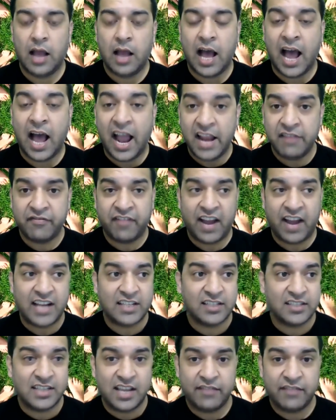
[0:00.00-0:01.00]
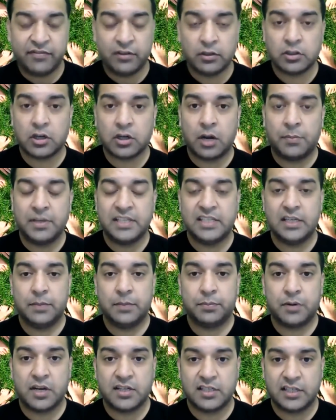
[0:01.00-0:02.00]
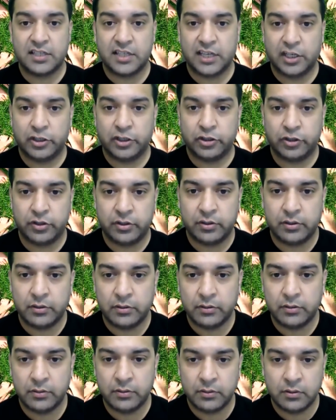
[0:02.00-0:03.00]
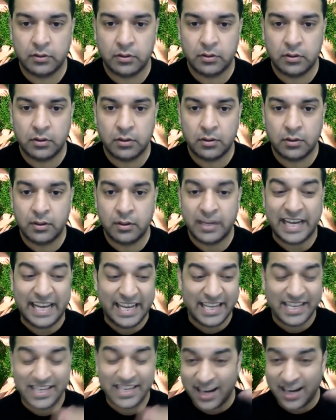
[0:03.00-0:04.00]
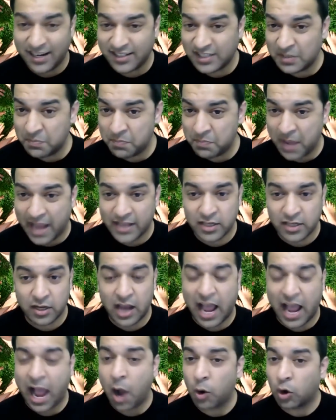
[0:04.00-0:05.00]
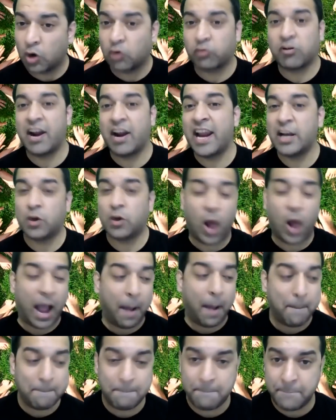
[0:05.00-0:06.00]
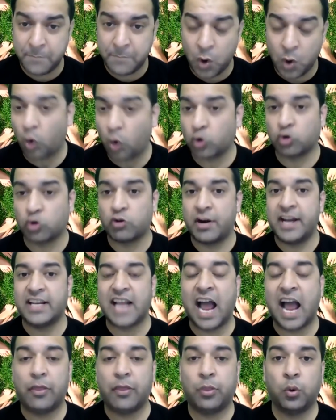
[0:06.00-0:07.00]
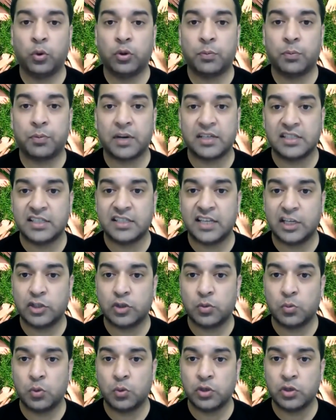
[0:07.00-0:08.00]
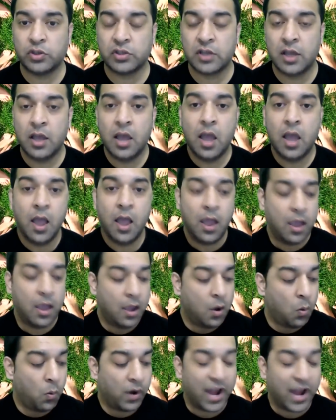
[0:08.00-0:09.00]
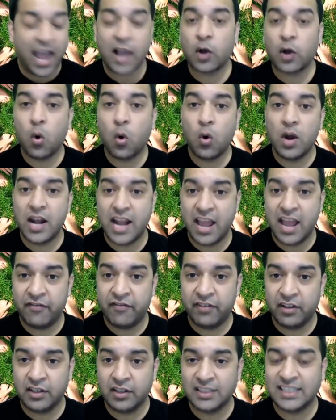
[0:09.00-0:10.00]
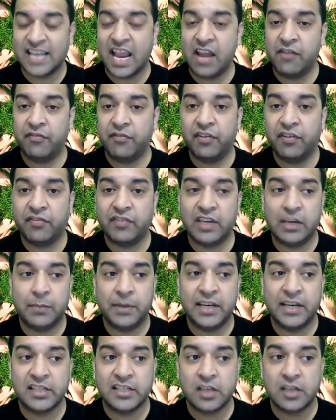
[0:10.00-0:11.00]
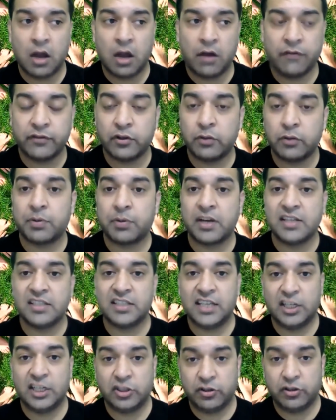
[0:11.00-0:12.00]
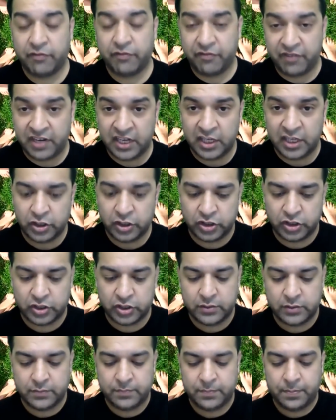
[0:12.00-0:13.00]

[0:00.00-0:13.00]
I invited Neville to come and see a presentation. It doesn't matter how great or how not great I thought the presentation was. When I call Neville 10, 15 minutes after the presentation finished,